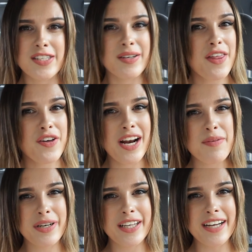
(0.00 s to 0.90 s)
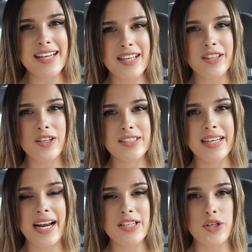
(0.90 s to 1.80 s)
So I thought I'd bring you guys along
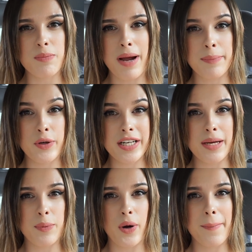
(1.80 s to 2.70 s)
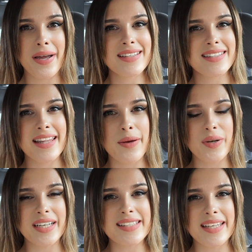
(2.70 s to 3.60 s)
today to my beauty appointments and then
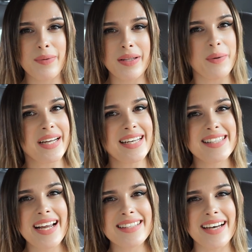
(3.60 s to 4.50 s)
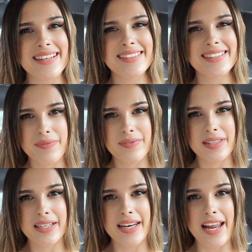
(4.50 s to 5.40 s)
we can see where the weekend takes us.
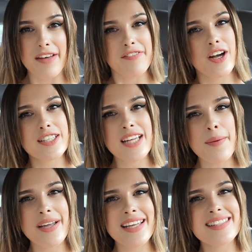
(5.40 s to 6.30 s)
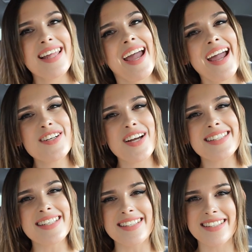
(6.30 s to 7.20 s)
Now first up is the
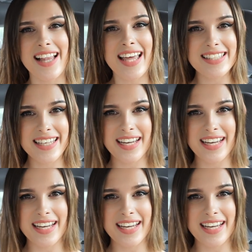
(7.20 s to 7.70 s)
hairdressers, so let's